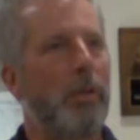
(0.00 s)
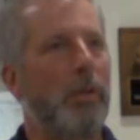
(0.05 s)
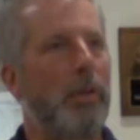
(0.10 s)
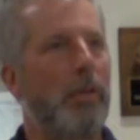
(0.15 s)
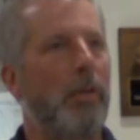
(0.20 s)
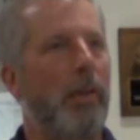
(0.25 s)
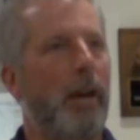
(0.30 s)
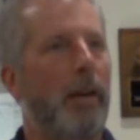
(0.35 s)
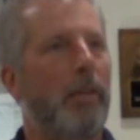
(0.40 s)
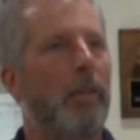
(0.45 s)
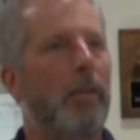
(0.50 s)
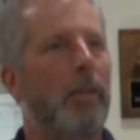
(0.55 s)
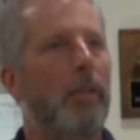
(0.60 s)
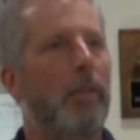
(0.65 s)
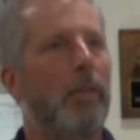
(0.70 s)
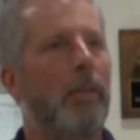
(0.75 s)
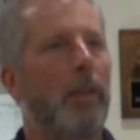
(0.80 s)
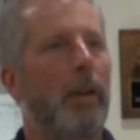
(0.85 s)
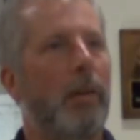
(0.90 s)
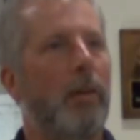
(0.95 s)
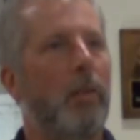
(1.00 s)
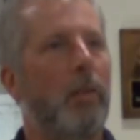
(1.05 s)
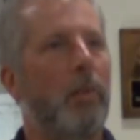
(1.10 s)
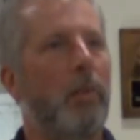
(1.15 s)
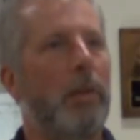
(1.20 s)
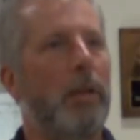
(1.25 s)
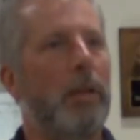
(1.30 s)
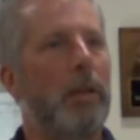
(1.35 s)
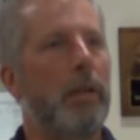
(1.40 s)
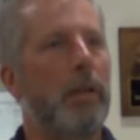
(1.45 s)
do the event is that
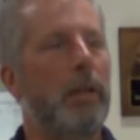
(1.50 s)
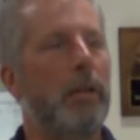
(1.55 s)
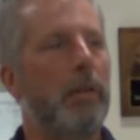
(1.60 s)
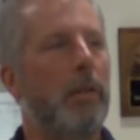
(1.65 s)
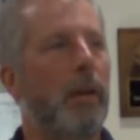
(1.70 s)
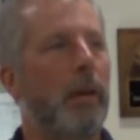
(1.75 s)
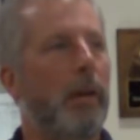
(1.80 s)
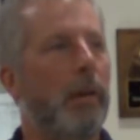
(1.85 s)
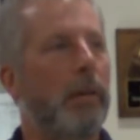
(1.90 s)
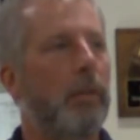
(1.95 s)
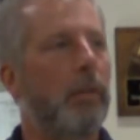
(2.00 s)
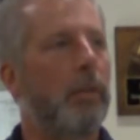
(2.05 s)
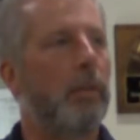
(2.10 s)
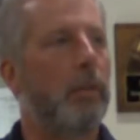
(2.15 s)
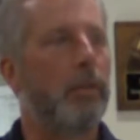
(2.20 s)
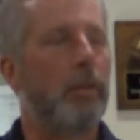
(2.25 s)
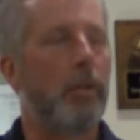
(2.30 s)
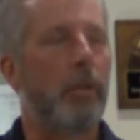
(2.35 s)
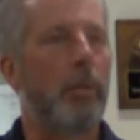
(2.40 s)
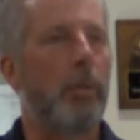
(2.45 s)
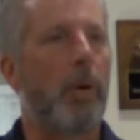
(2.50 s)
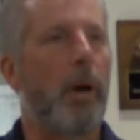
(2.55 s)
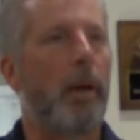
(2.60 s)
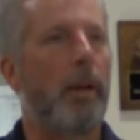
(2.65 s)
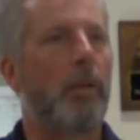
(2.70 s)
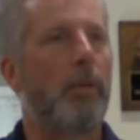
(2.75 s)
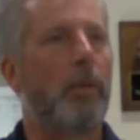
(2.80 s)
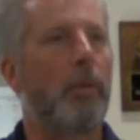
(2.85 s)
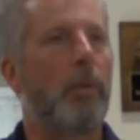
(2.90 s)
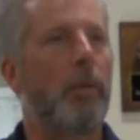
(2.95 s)
we serve some
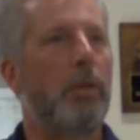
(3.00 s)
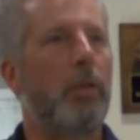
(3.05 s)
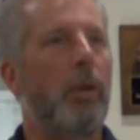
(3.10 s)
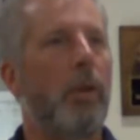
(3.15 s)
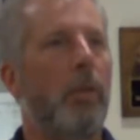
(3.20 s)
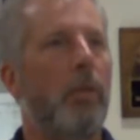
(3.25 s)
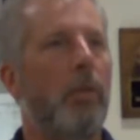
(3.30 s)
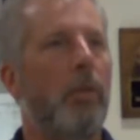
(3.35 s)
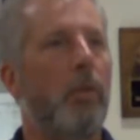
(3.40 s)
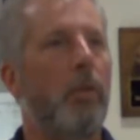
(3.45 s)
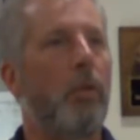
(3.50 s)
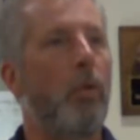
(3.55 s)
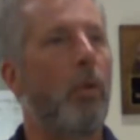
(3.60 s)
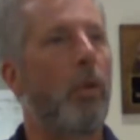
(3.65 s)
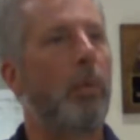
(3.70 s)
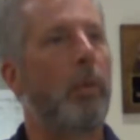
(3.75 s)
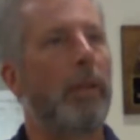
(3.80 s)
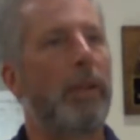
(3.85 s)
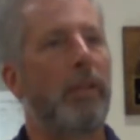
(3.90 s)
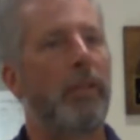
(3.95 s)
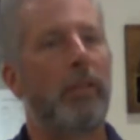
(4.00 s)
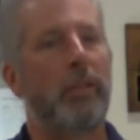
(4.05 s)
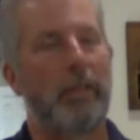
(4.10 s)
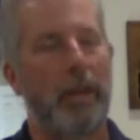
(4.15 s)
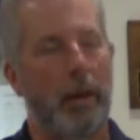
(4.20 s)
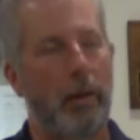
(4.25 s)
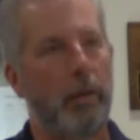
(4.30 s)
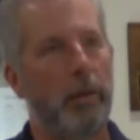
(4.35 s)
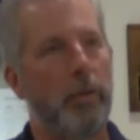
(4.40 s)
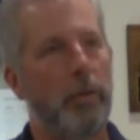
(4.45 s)
products that we don't normally
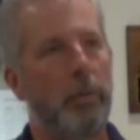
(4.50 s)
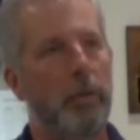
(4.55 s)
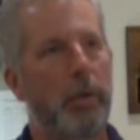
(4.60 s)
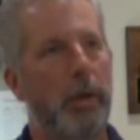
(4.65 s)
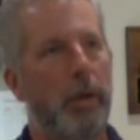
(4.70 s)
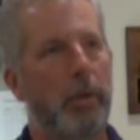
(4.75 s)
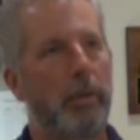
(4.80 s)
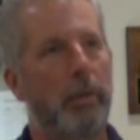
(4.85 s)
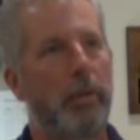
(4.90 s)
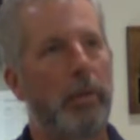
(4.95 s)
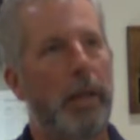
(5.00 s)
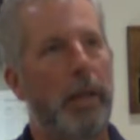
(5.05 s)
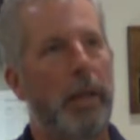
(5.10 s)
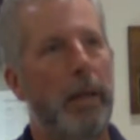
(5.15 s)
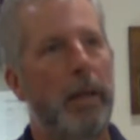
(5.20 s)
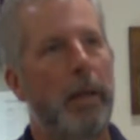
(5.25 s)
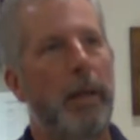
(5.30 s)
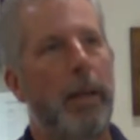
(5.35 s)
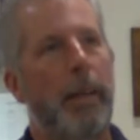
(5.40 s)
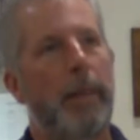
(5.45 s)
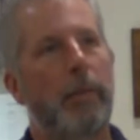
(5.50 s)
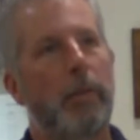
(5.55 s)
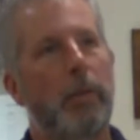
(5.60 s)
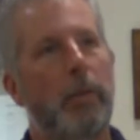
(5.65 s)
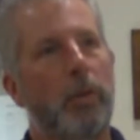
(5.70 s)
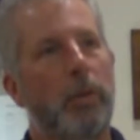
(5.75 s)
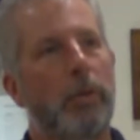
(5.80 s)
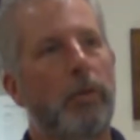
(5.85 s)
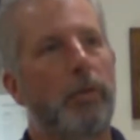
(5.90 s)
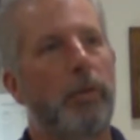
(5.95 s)
sell in the brew house to
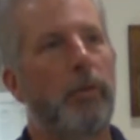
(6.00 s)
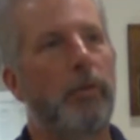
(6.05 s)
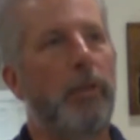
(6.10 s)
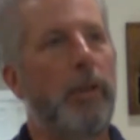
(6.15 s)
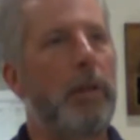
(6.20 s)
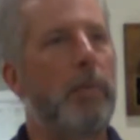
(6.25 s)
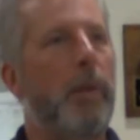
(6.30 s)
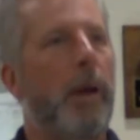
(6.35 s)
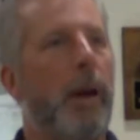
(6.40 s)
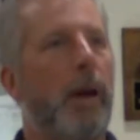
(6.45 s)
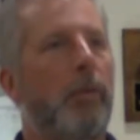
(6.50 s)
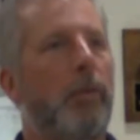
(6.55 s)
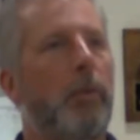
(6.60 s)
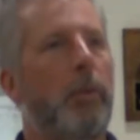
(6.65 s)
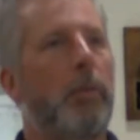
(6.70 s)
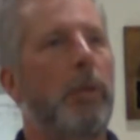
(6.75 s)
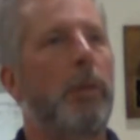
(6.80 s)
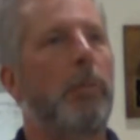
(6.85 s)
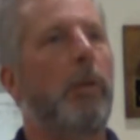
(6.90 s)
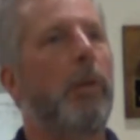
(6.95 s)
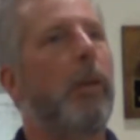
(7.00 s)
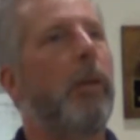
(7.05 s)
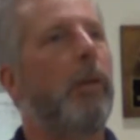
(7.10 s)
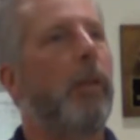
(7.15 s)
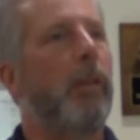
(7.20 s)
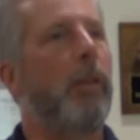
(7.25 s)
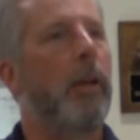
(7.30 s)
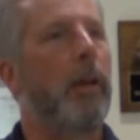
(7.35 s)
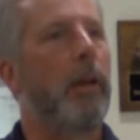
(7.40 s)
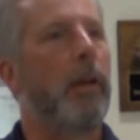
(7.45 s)
look for feedback from the people that
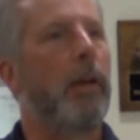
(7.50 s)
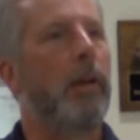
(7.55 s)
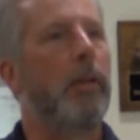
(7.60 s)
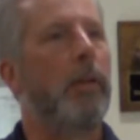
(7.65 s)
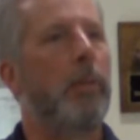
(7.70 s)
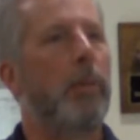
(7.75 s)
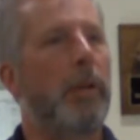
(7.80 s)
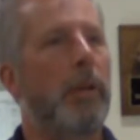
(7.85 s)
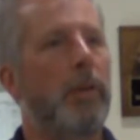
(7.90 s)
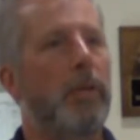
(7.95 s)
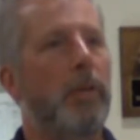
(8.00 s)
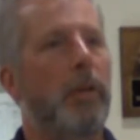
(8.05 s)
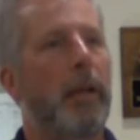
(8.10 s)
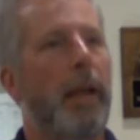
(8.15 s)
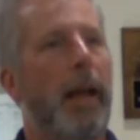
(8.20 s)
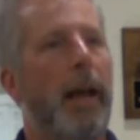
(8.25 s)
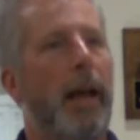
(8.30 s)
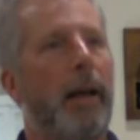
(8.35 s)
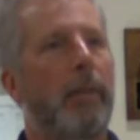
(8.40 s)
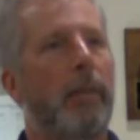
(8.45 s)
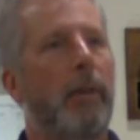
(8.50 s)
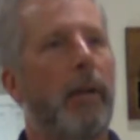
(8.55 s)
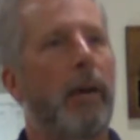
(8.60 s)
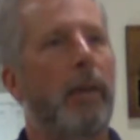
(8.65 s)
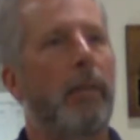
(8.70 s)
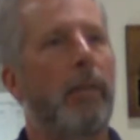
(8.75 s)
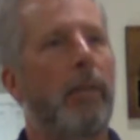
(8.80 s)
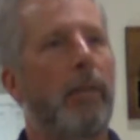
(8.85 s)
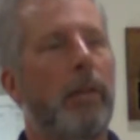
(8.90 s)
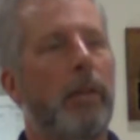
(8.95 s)
are there to potentially add
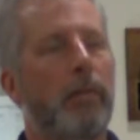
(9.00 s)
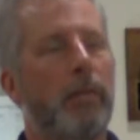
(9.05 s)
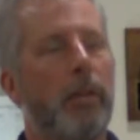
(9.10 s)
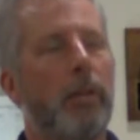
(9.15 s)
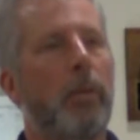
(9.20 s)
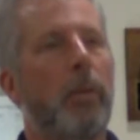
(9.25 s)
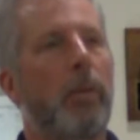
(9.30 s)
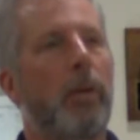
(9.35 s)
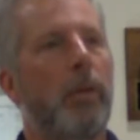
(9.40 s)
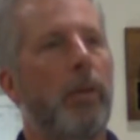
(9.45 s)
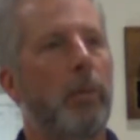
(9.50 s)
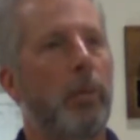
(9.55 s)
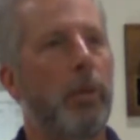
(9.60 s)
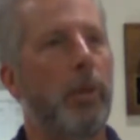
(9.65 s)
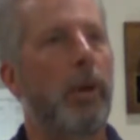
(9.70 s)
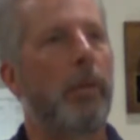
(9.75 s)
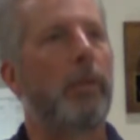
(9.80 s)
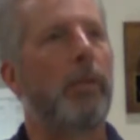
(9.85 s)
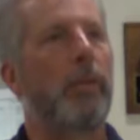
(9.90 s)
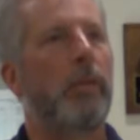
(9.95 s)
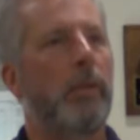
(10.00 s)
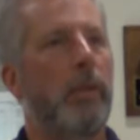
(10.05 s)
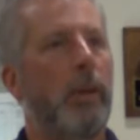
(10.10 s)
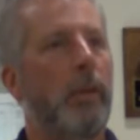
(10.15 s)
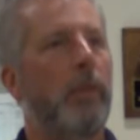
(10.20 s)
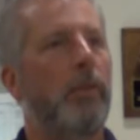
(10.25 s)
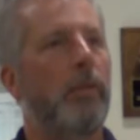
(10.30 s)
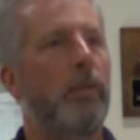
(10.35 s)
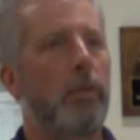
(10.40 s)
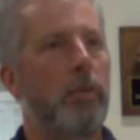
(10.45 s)
that to the inventory in the brew house to
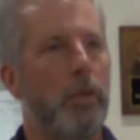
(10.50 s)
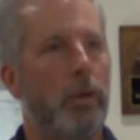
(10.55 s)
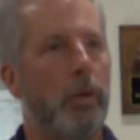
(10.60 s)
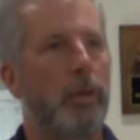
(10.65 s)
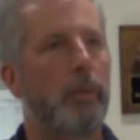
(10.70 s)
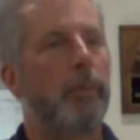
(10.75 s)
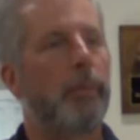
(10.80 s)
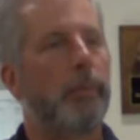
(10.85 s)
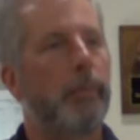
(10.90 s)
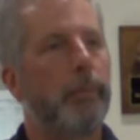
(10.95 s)
sell in the future.